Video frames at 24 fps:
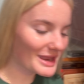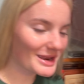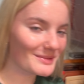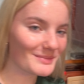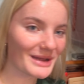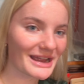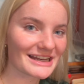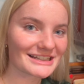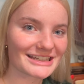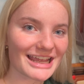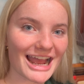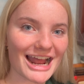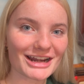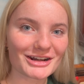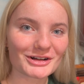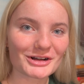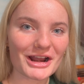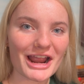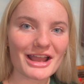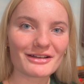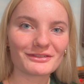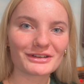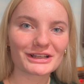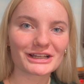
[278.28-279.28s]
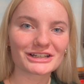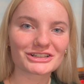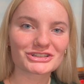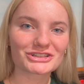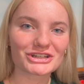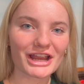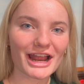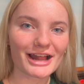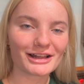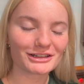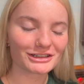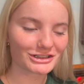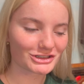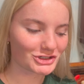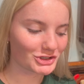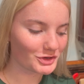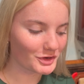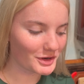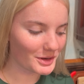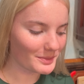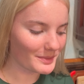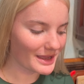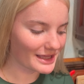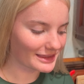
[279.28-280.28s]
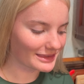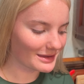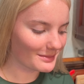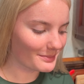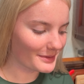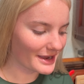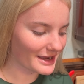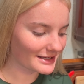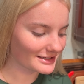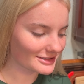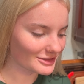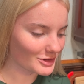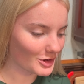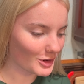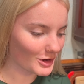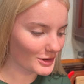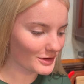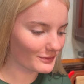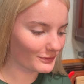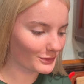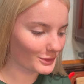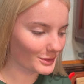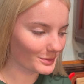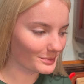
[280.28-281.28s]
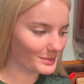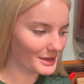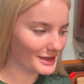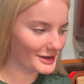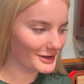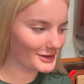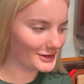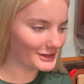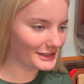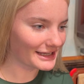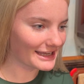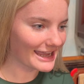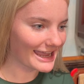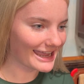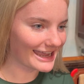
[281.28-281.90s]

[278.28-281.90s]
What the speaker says: and my dad are having a challenge who can make the best carnivore meal,